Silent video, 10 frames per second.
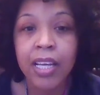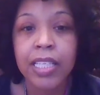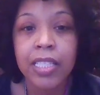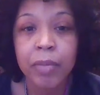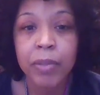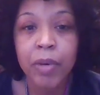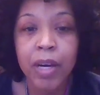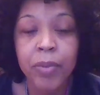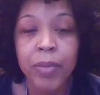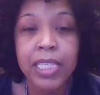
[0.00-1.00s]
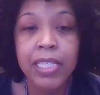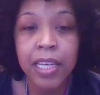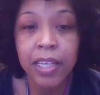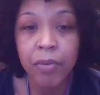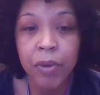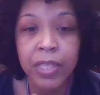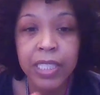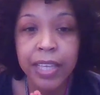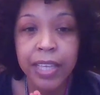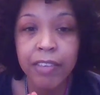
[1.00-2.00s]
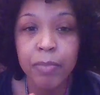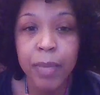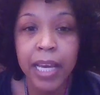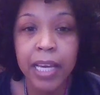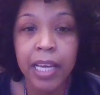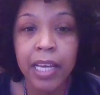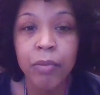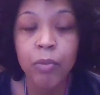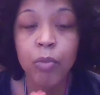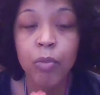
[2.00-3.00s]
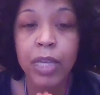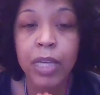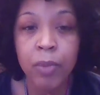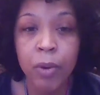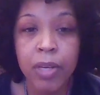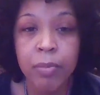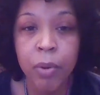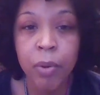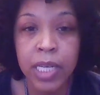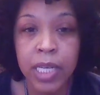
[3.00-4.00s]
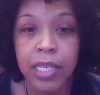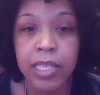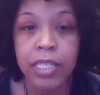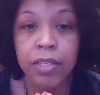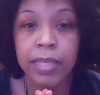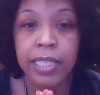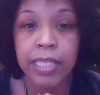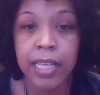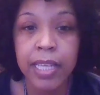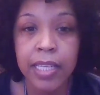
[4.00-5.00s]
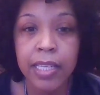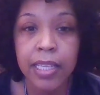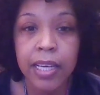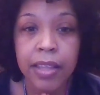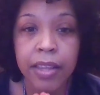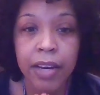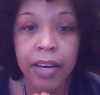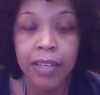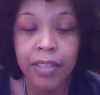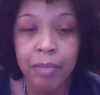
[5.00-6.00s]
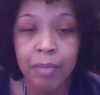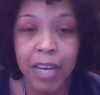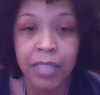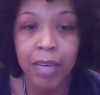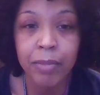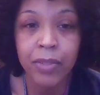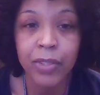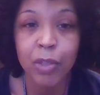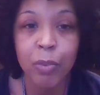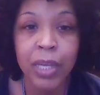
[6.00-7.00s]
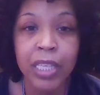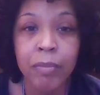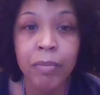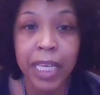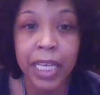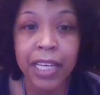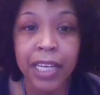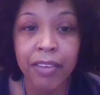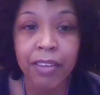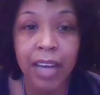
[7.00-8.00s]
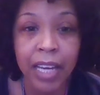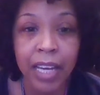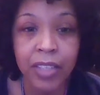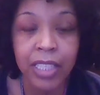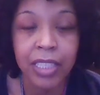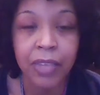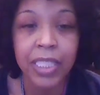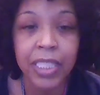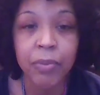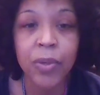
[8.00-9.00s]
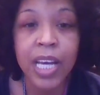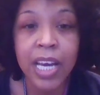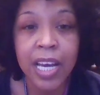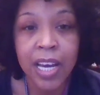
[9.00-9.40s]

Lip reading: these tips will help you extend your rodent's lifespan, and what's more important is to extend their healthy amount of time. So there's no point in them being here if they're not healthy. So this will